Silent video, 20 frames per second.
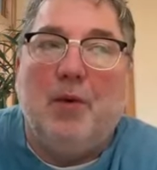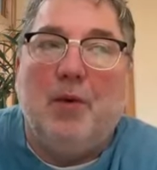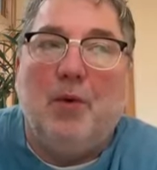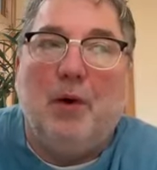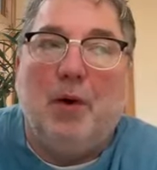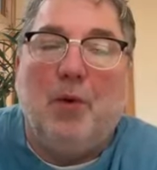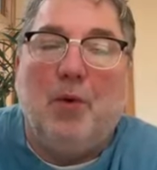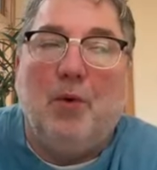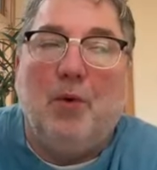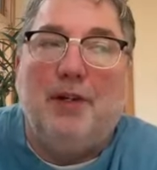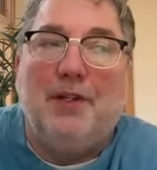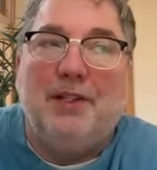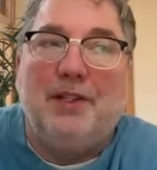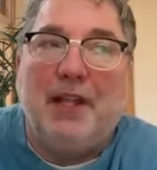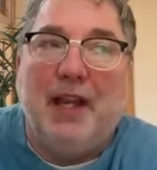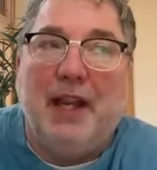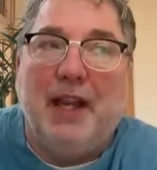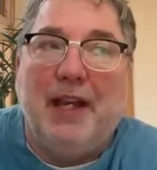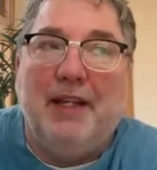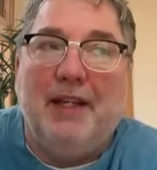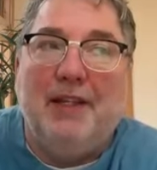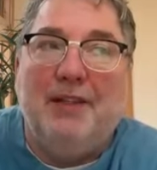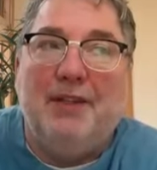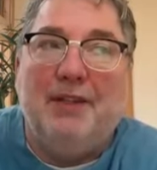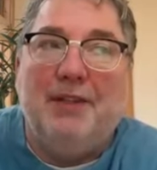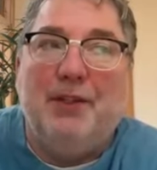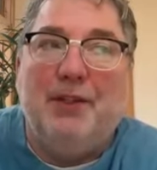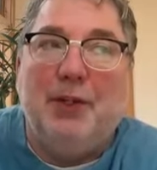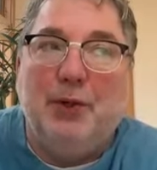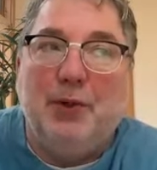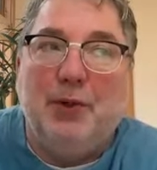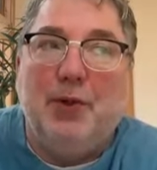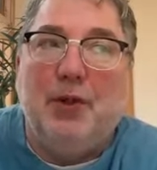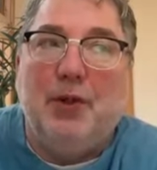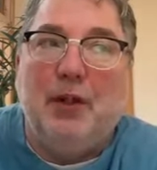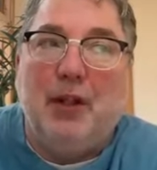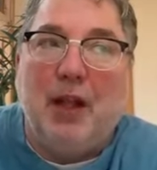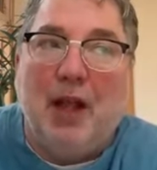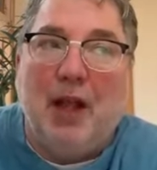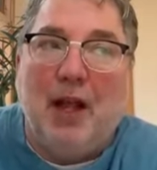What we're saying is
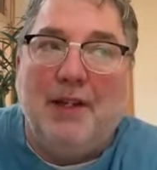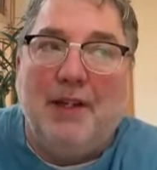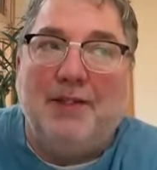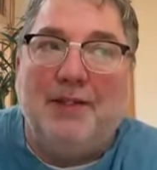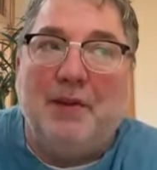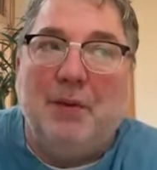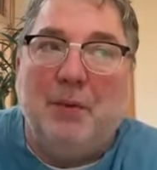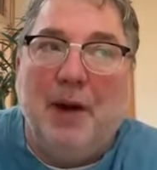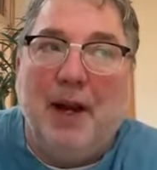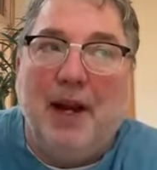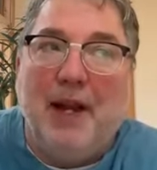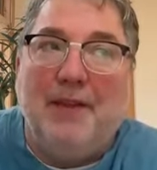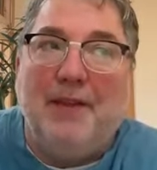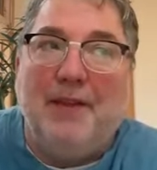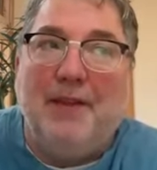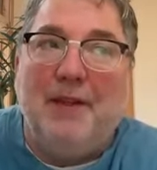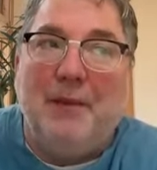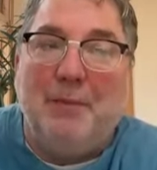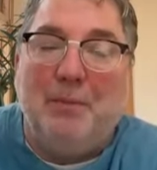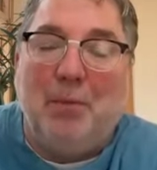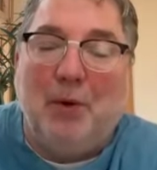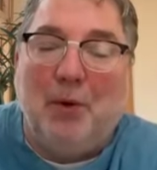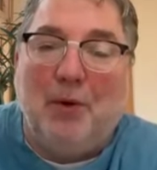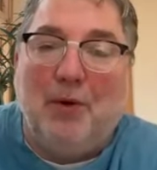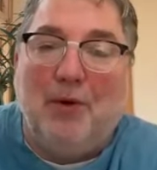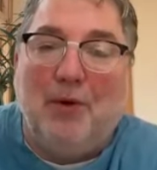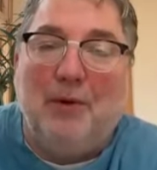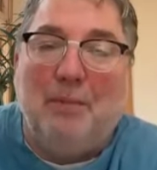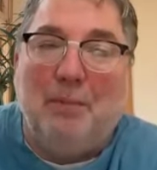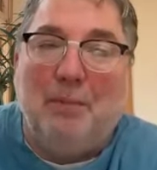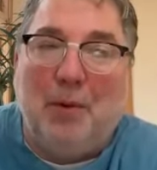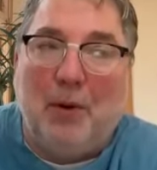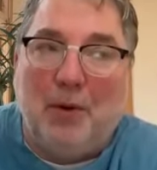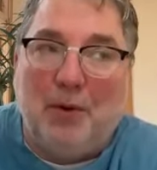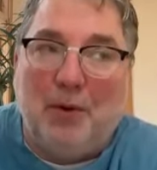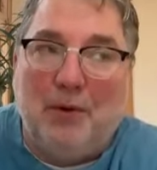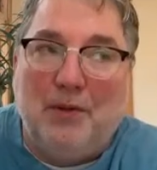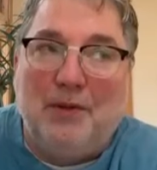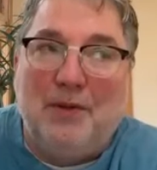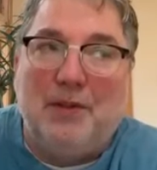utilize the way that your
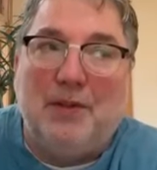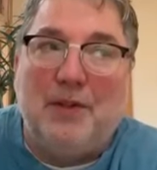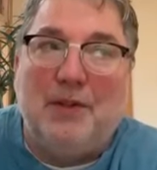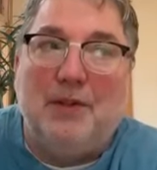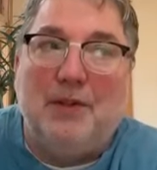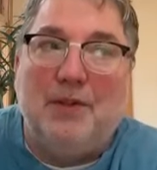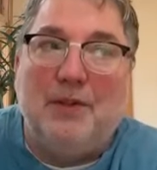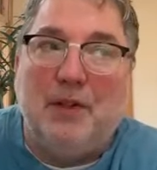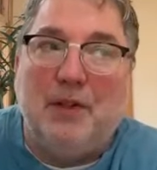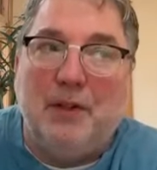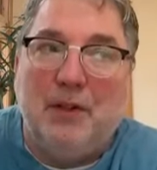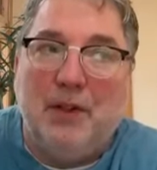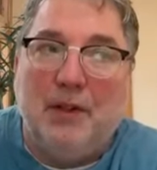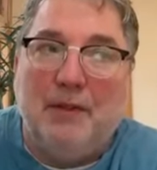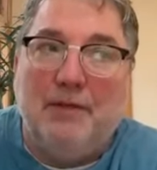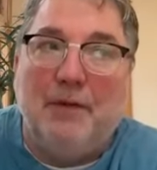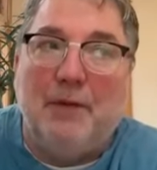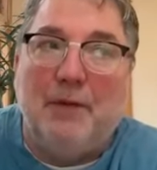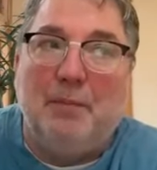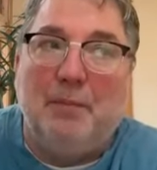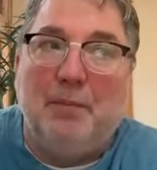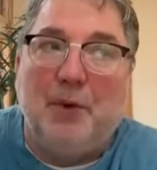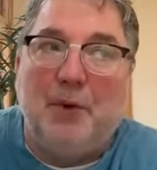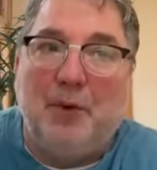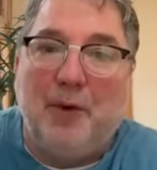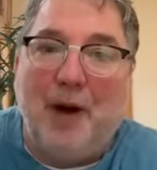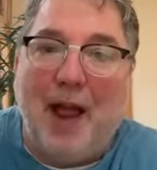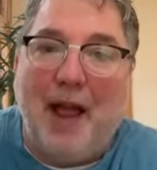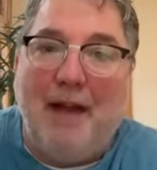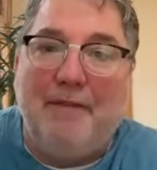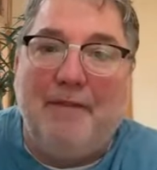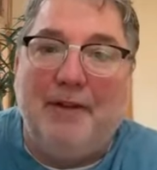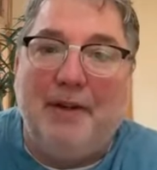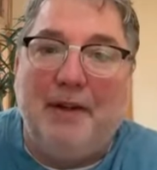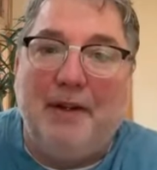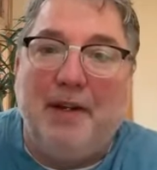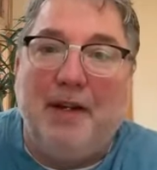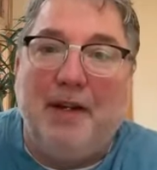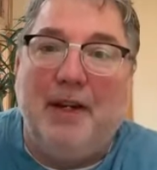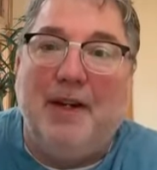bones deliver
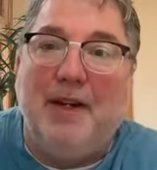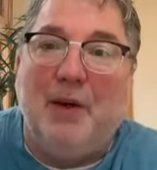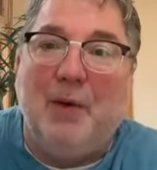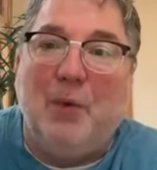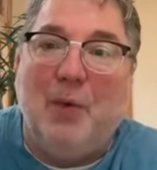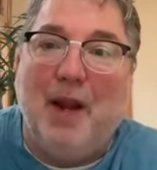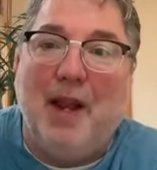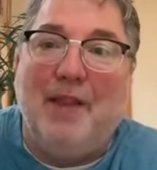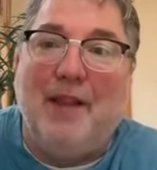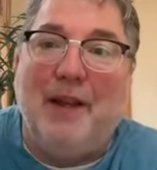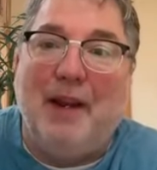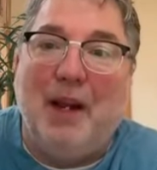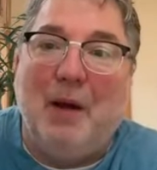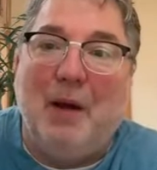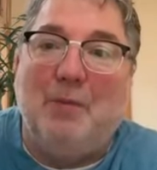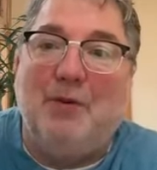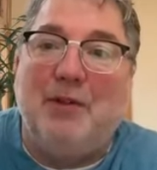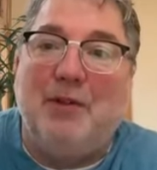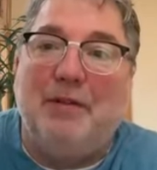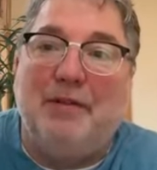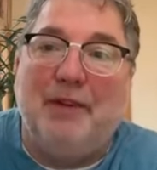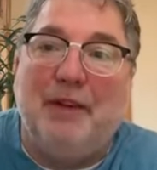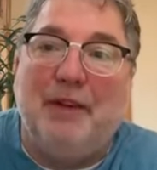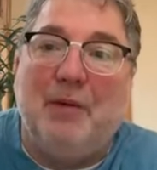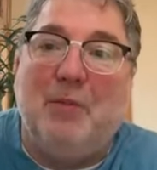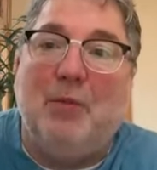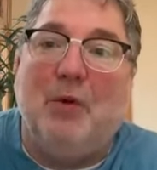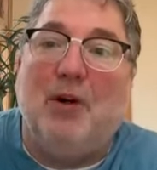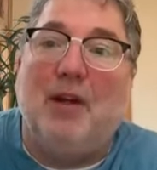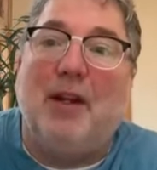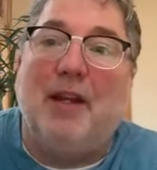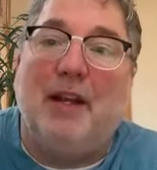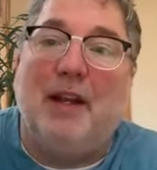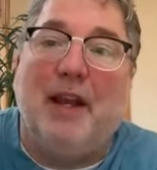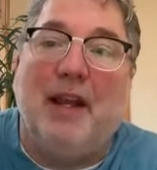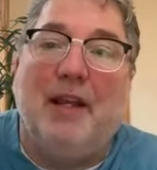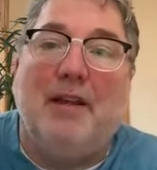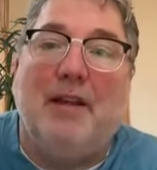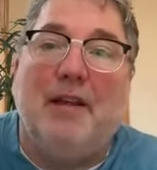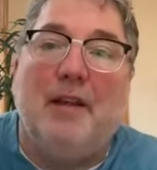gravity in a way that helps you feel more
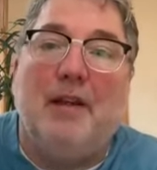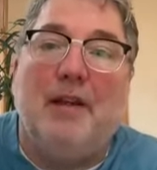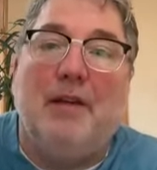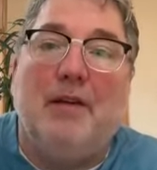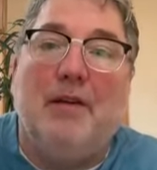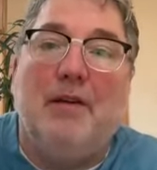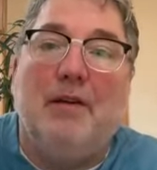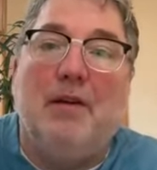connected,